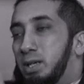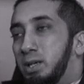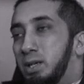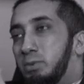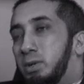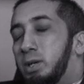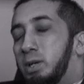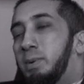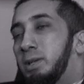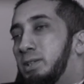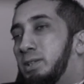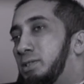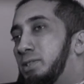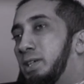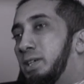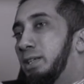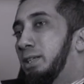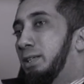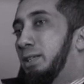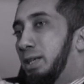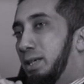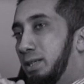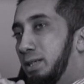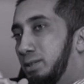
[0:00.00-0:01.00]
what about the
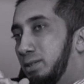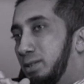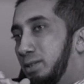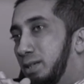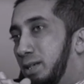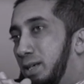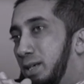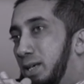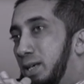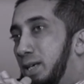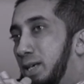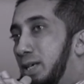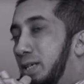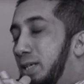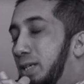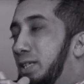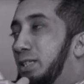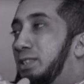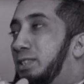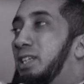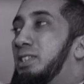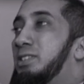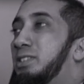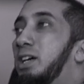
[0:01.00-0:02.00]
second case?
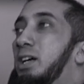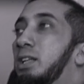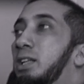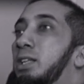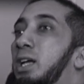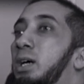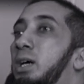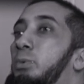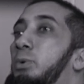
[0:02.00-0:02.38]
He says Allah